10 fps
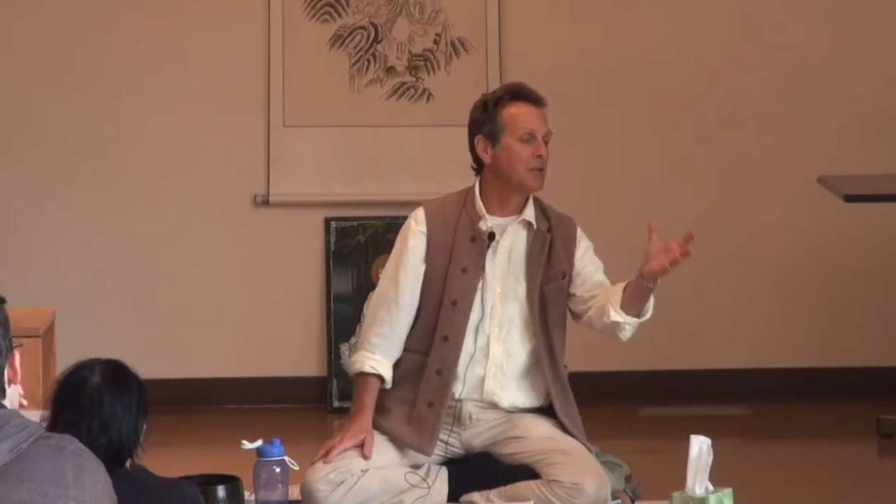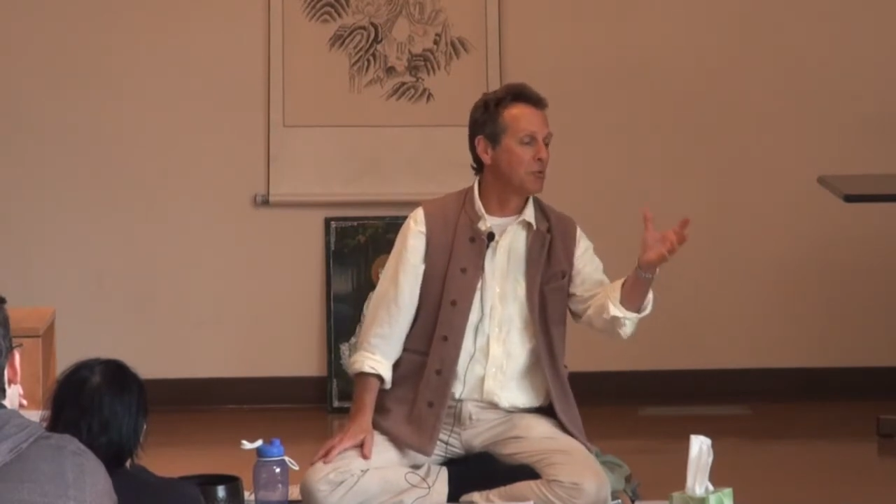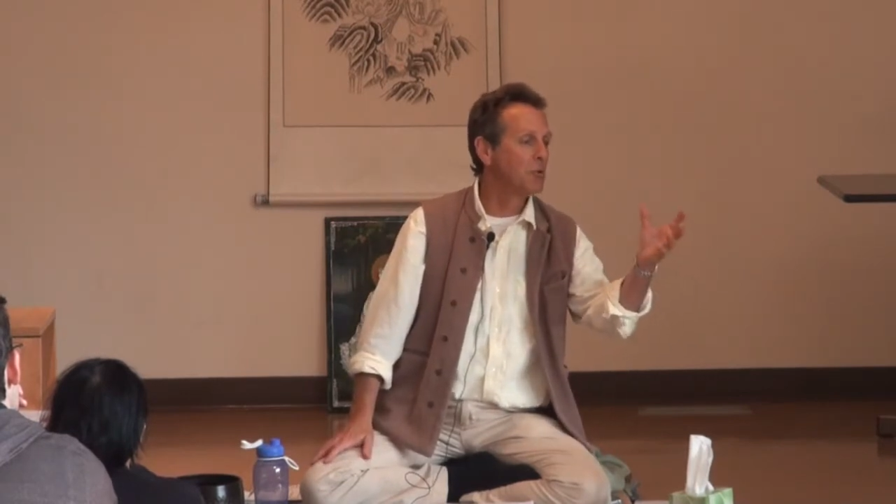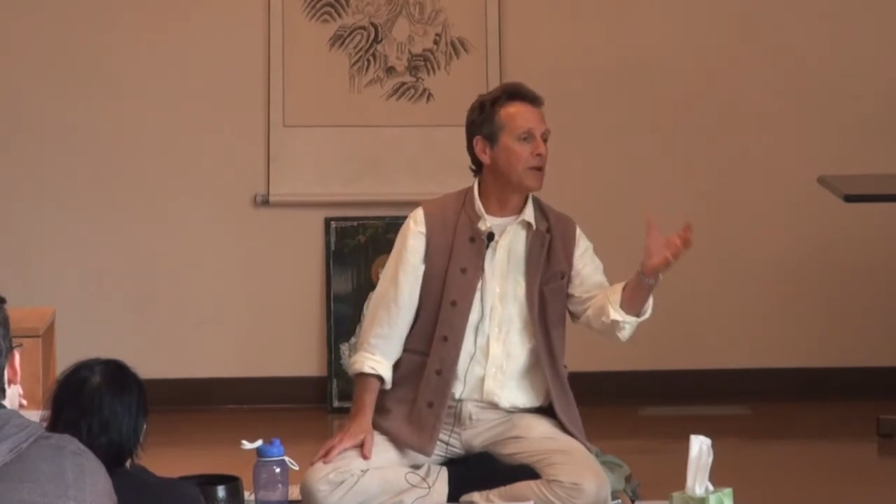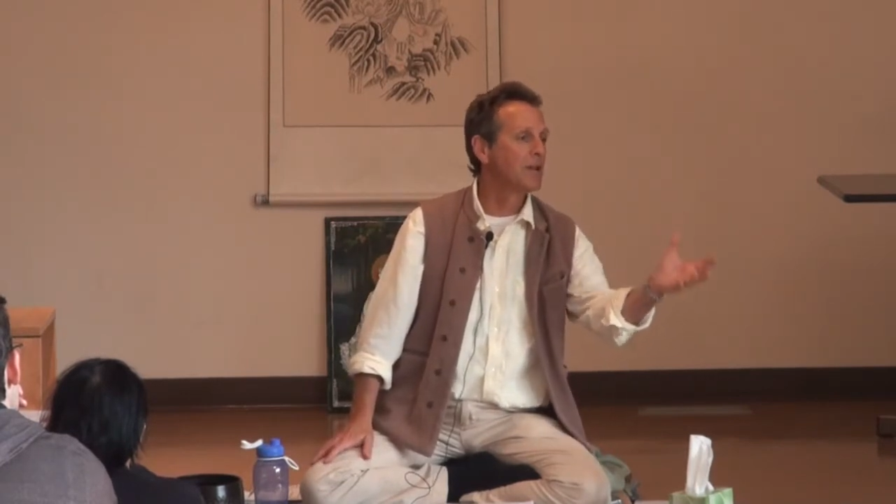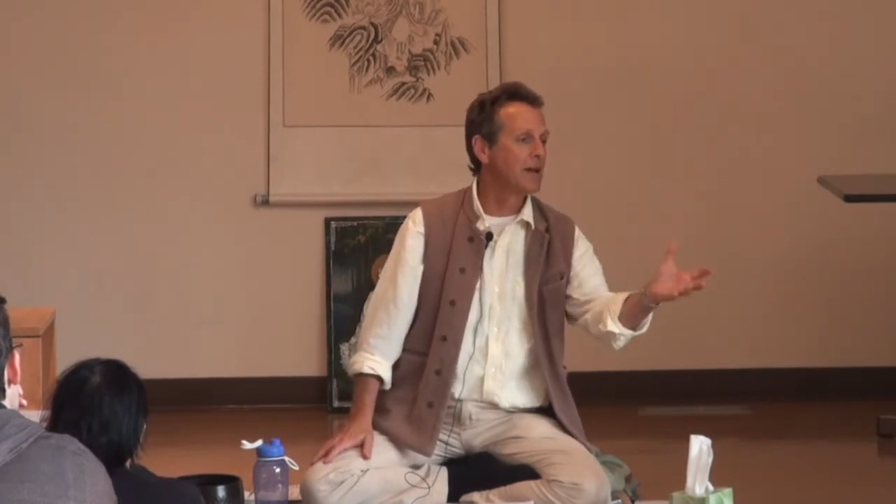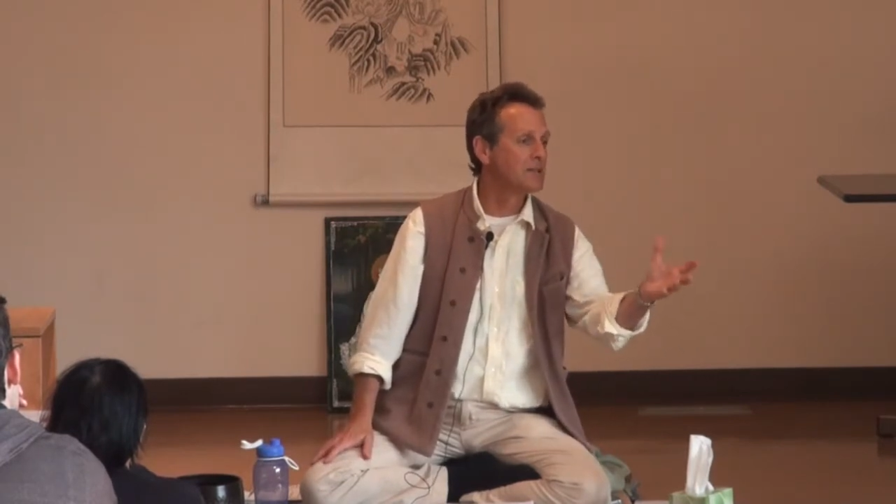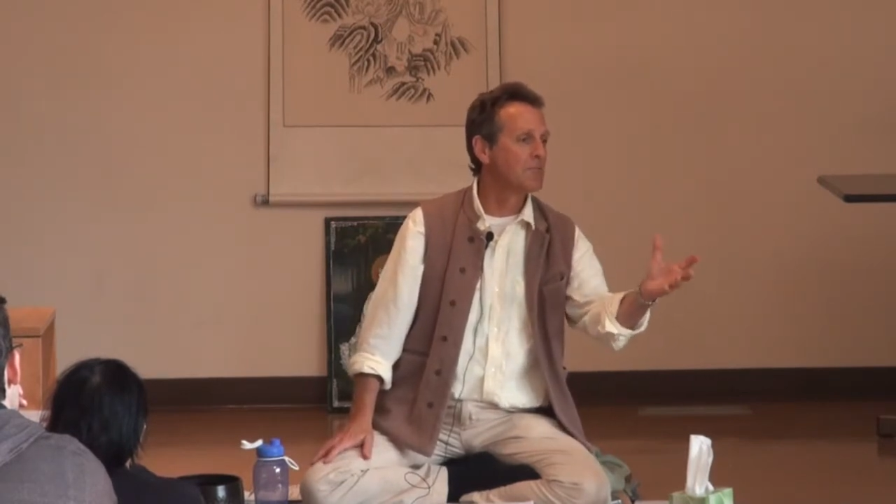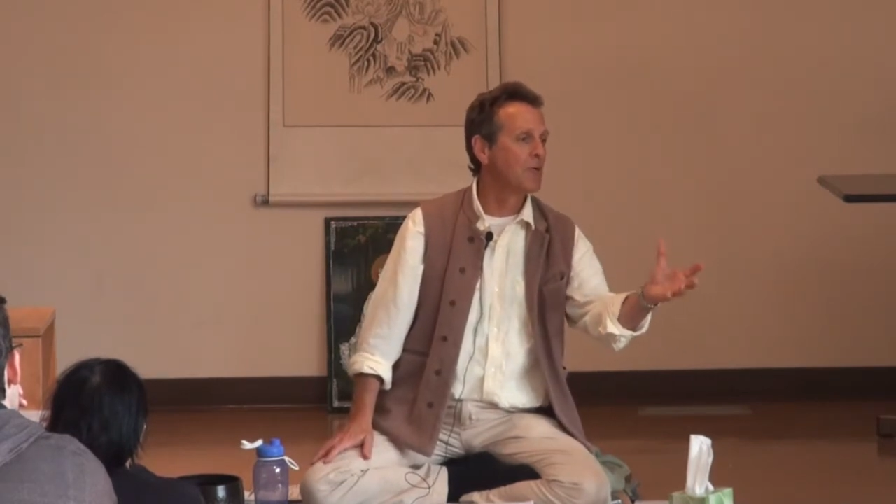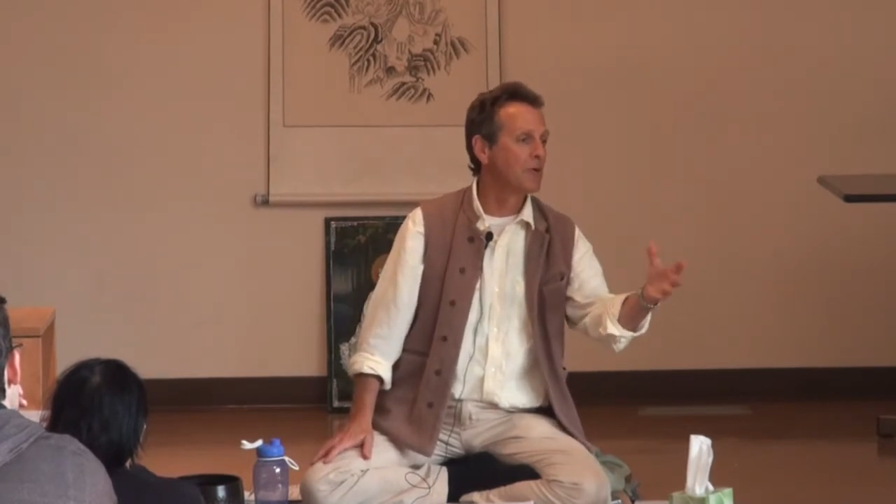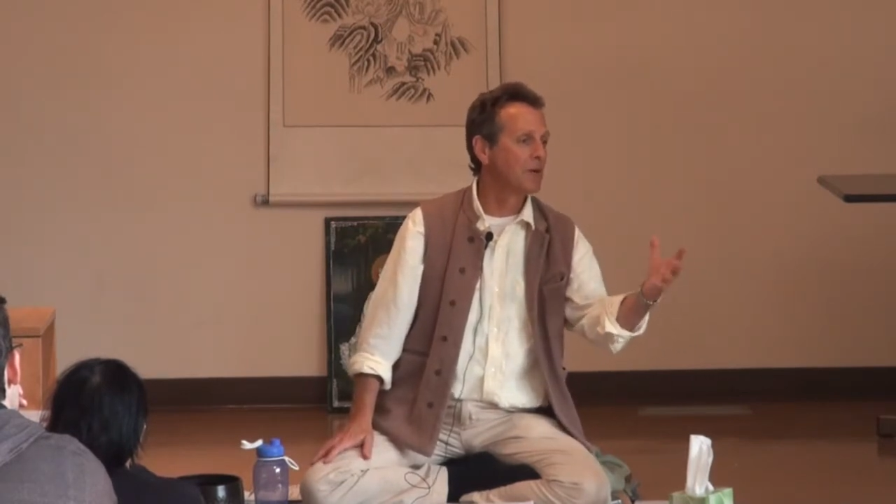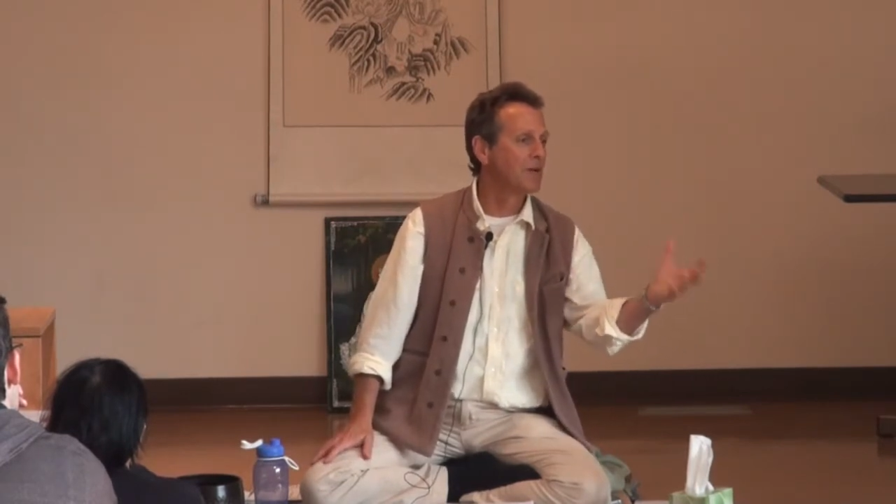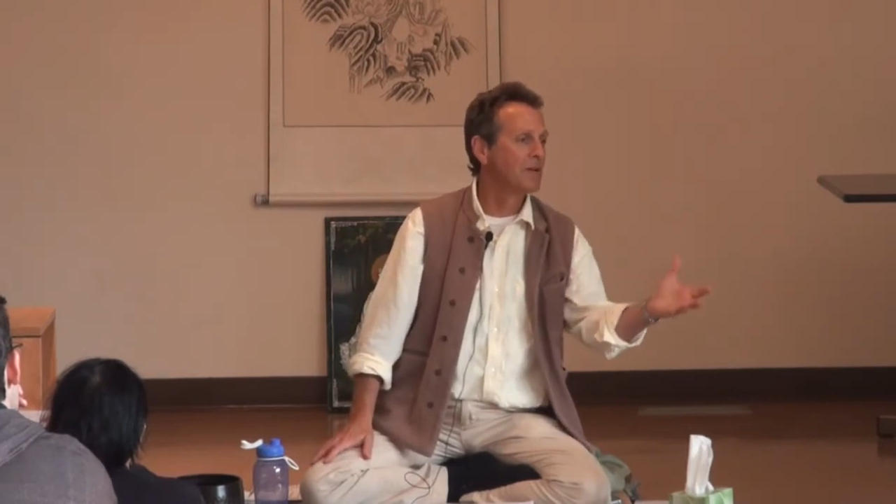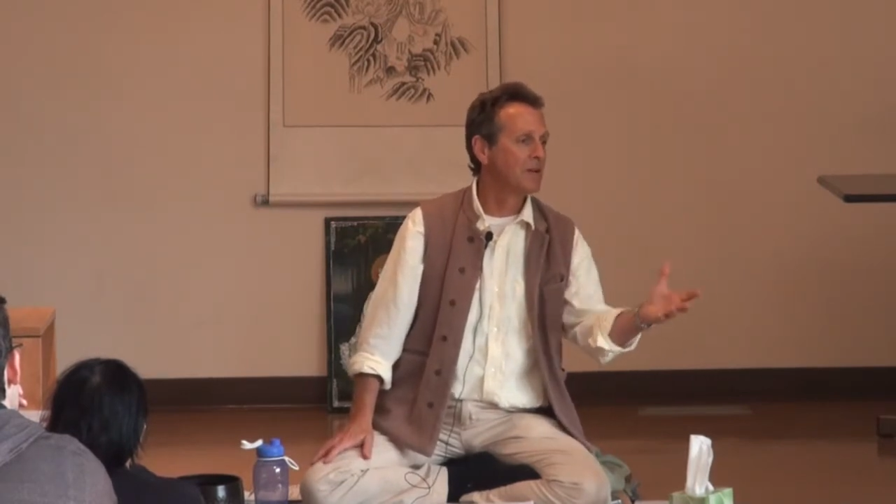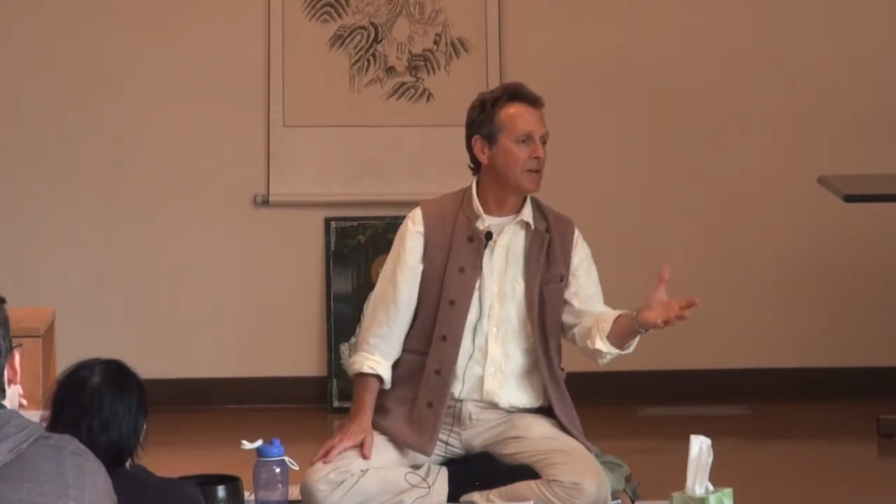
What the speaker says: You realize more